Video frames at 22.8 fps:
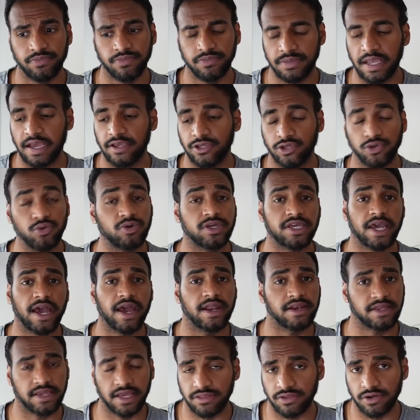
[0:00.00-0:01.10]
that you
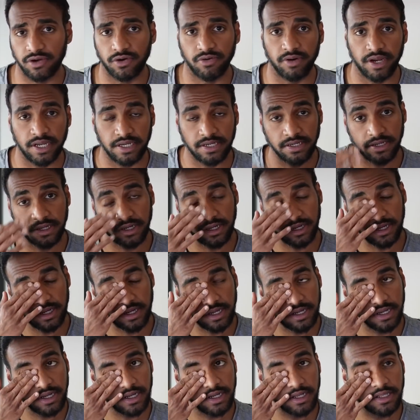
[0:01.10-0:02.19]
can get the grade,
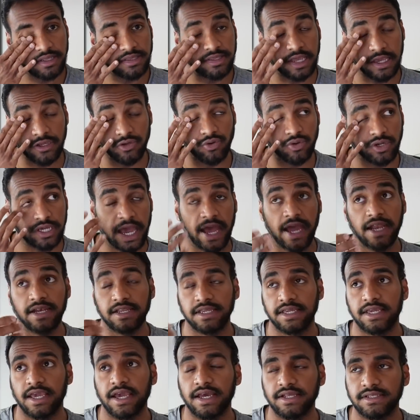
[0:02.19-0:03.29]
that you
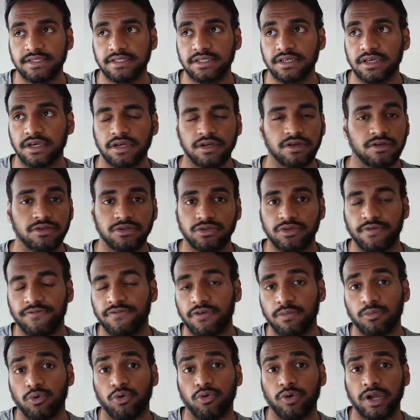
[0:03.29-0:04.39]
can get
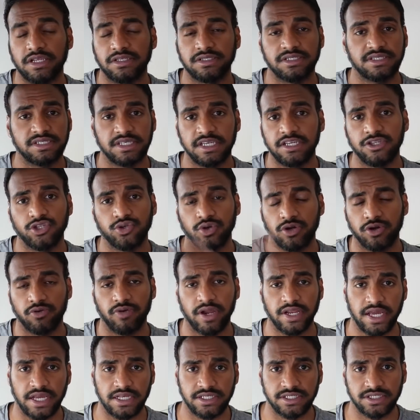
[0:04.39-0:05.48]
from grade C to
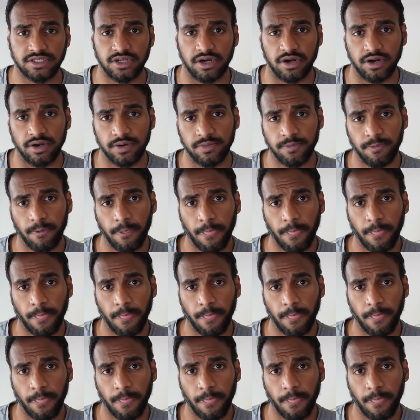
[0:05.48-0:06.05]
grade A star.